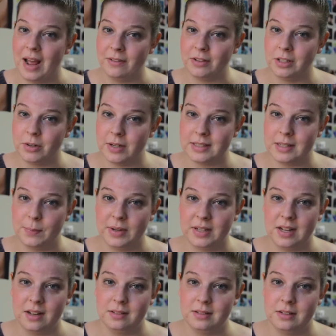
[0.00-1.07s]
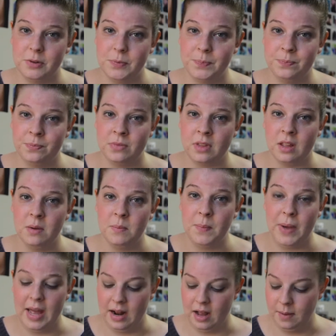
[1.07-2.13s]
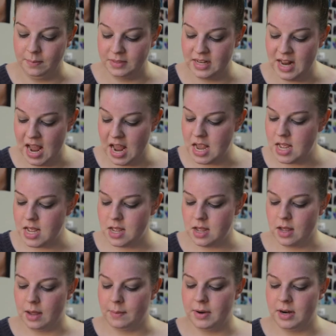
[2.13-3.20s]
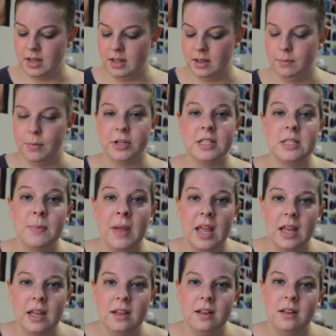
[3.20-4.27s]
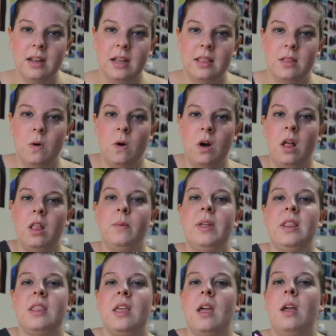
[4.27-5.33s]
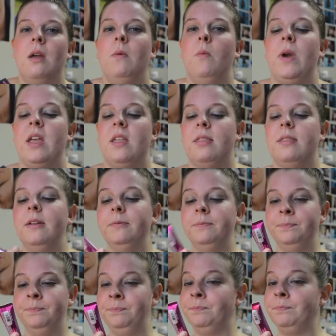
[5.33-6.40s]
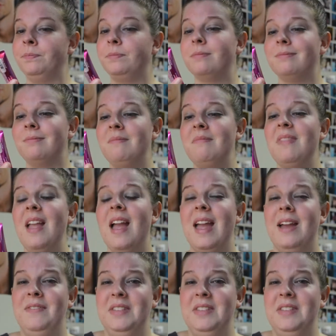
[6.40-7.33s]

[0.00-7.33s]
to dress up in costume. But today, I'm gonna participate in the whole Halloween thing with I have